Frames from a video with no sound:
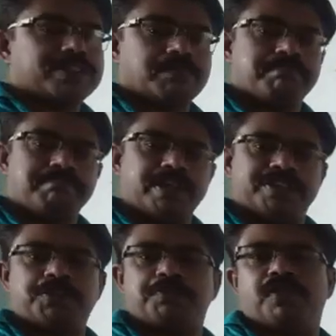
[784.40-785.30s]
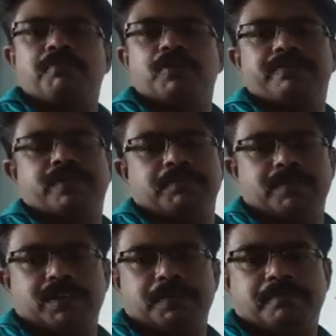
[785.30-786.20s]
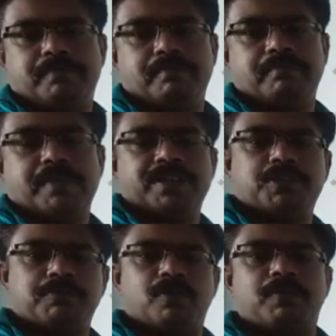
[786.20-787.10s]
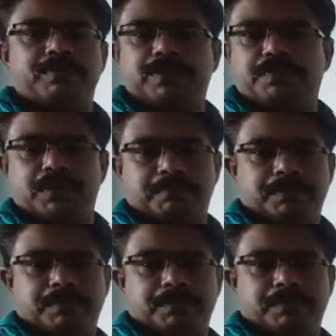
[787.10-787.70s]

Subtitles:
the base form of something, base form of the verb.